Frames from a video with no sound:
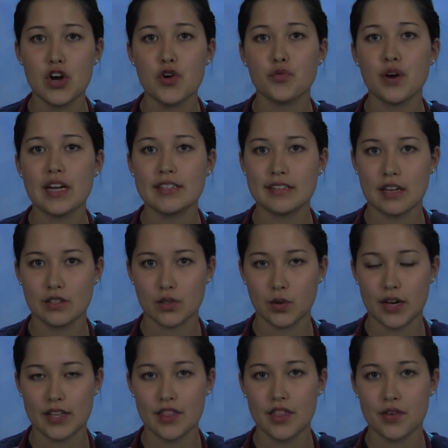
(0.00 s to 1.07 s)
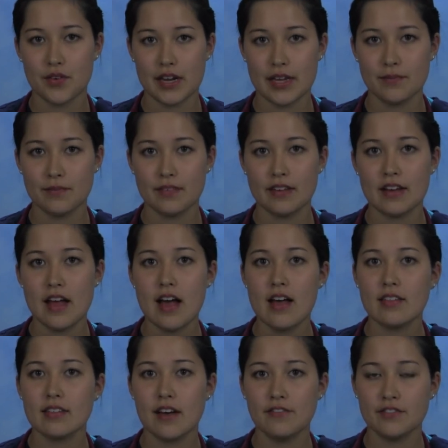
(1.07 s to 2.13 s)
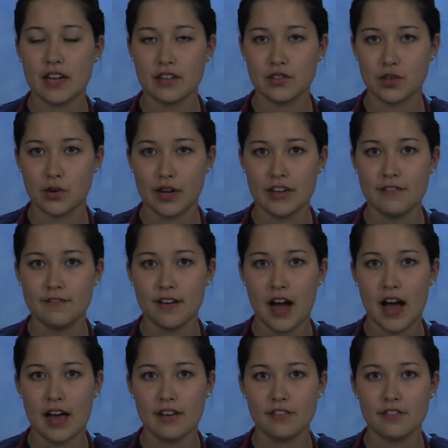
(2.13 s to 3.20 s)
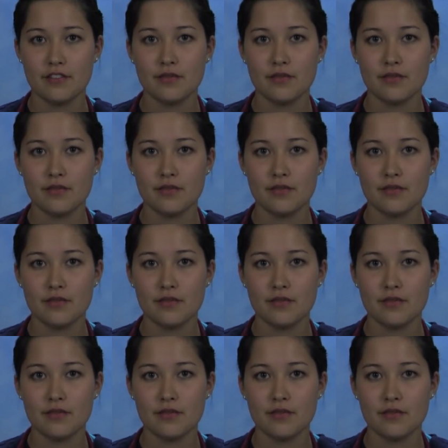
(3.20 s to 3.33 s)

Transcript: Right deltoid 3, left deltoid 5,